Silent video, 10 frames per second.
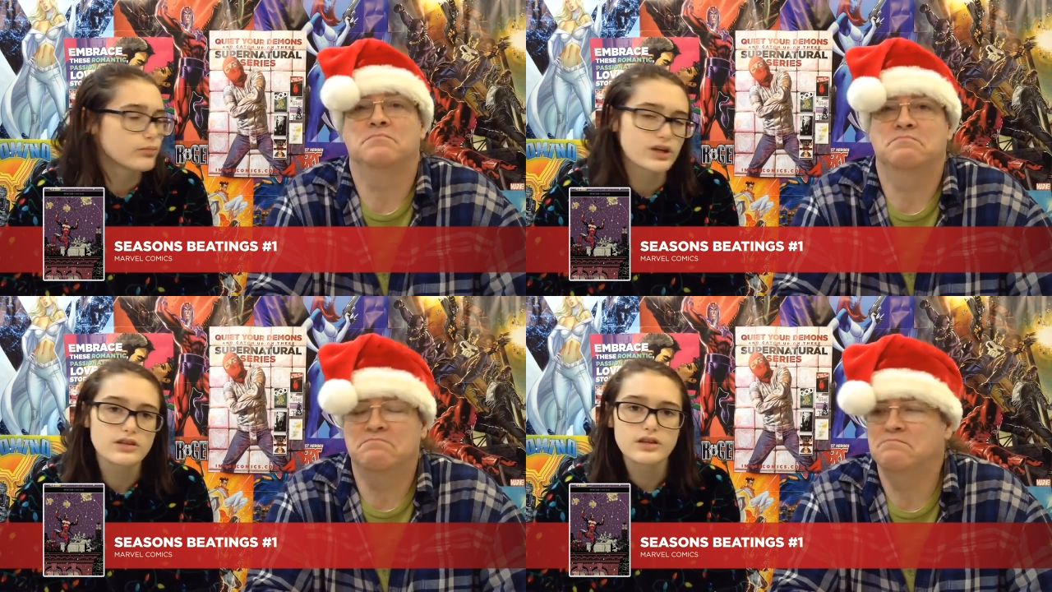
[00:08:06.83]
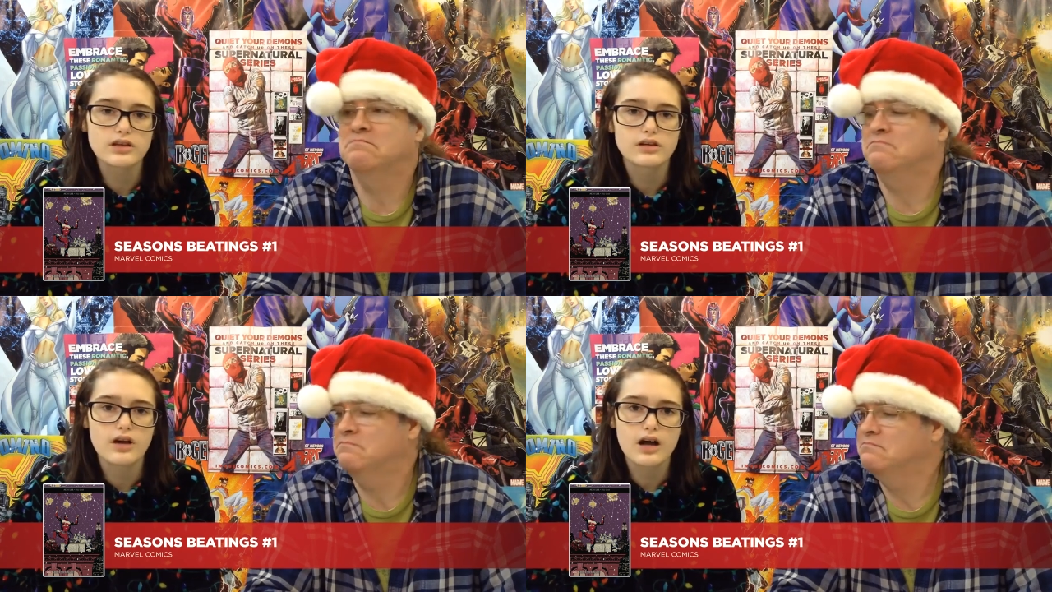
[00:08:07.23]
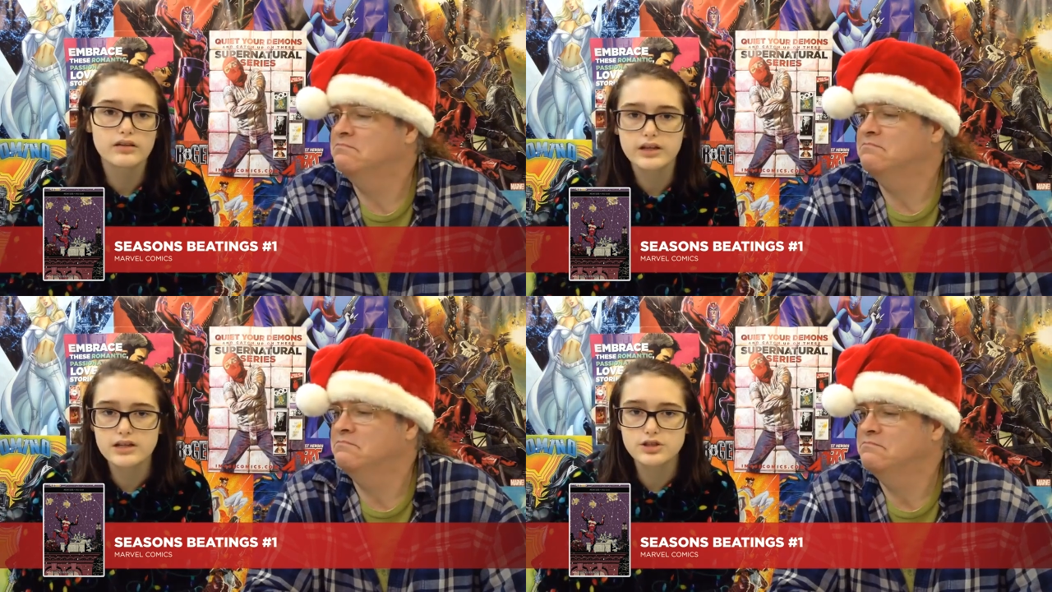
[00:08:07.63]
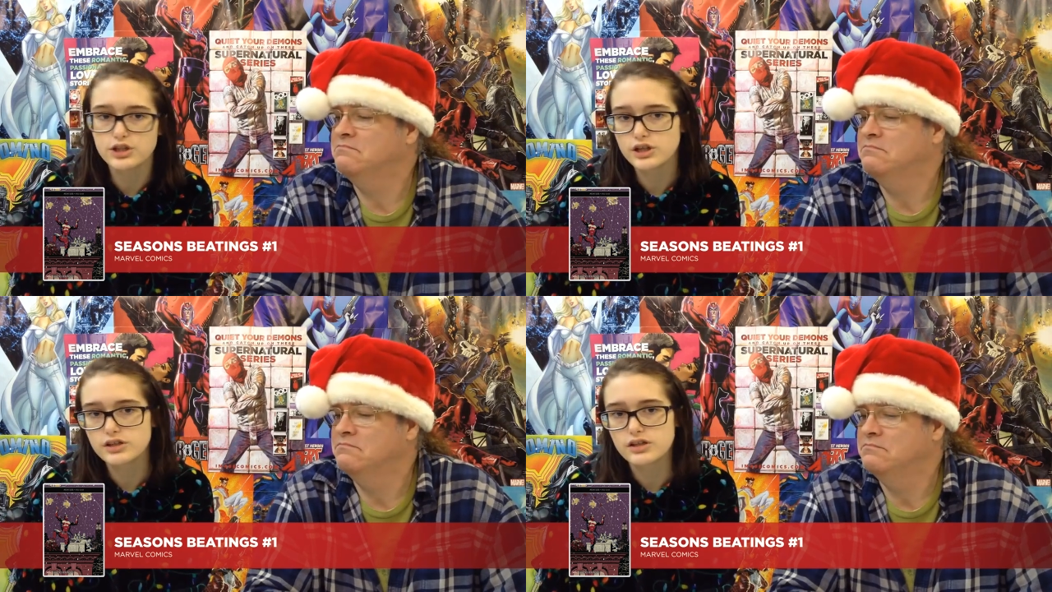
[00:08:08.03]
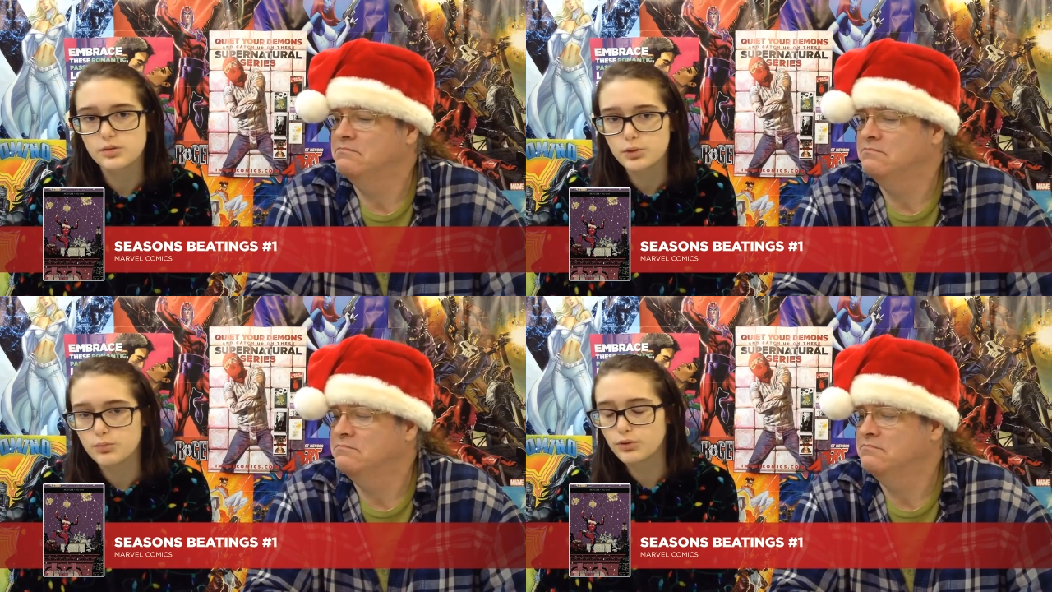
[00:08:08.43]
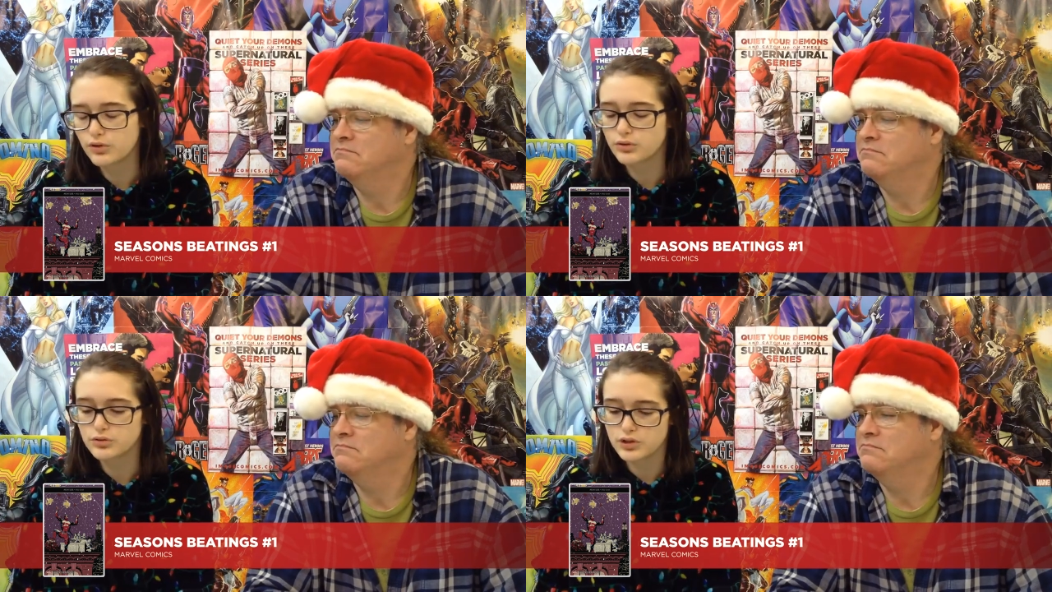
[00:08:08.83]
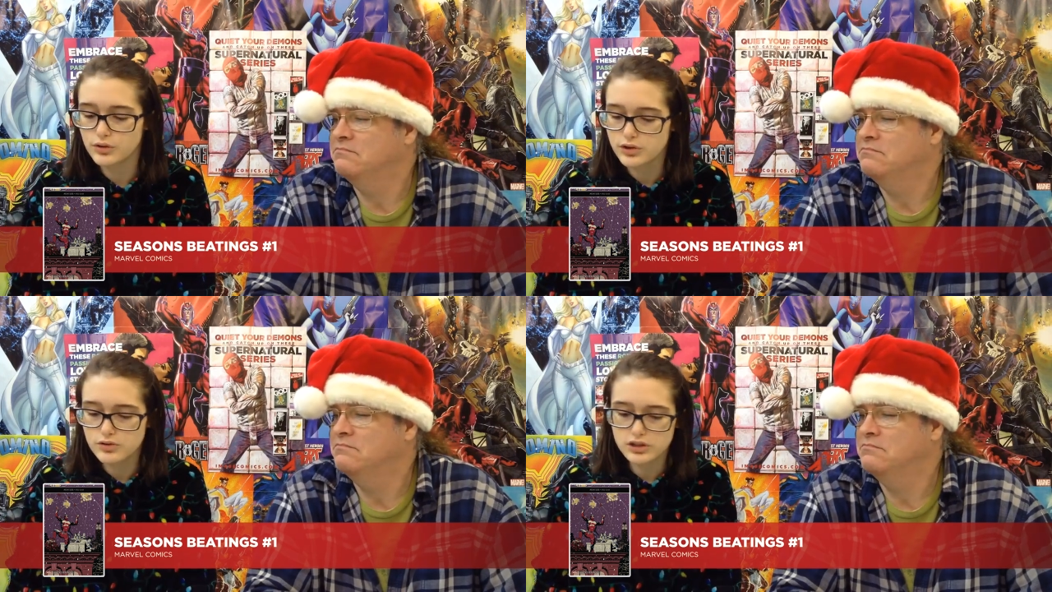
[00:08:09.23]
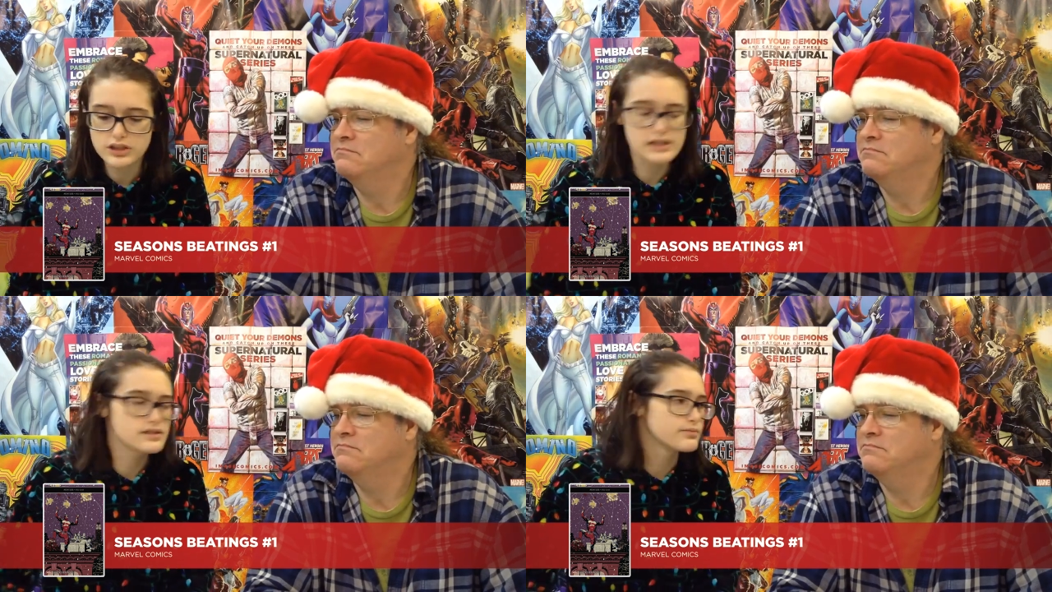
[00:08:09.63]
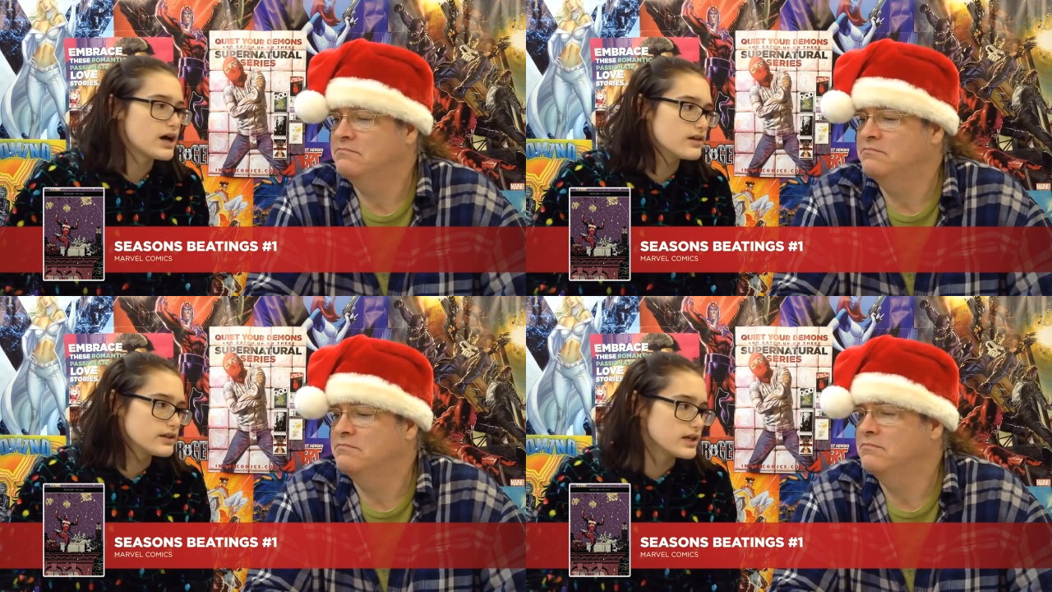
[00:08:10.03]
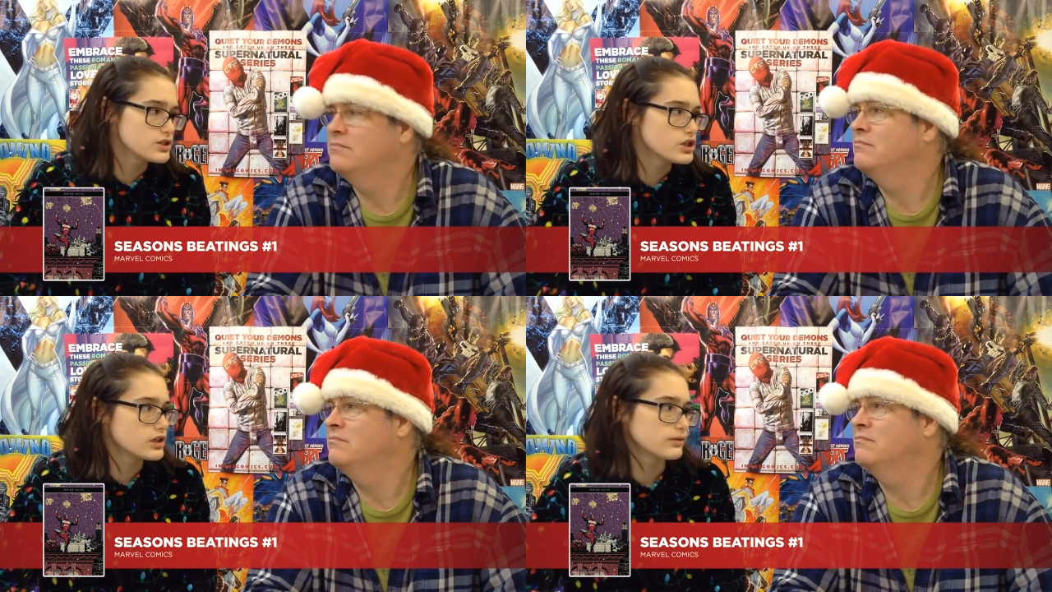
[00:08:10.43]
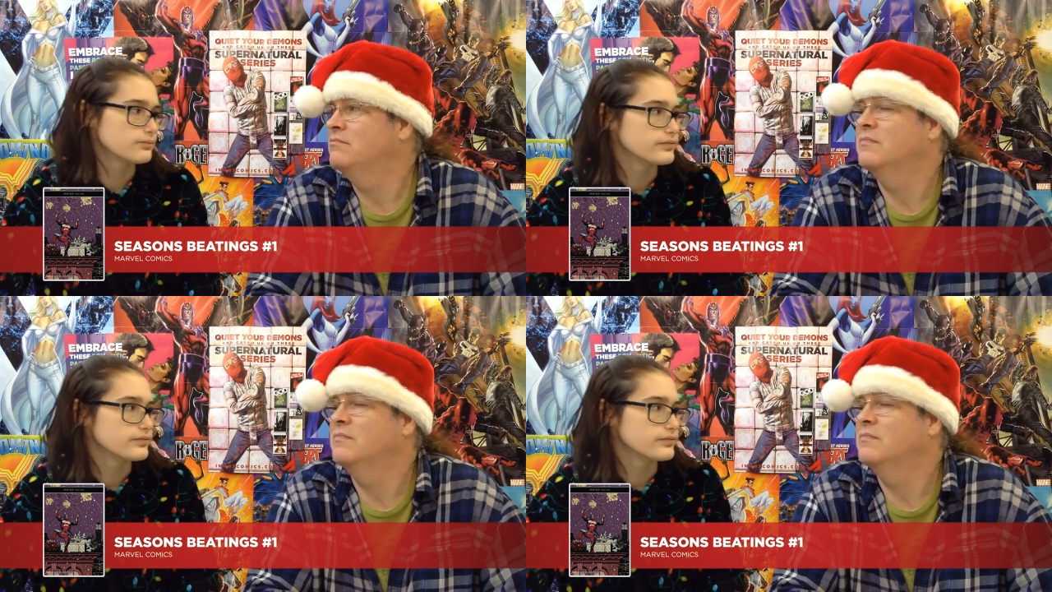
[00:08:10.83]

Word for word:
Speaker 1: bringing the holiday cheer to the people who don't usually get some holiday cheer.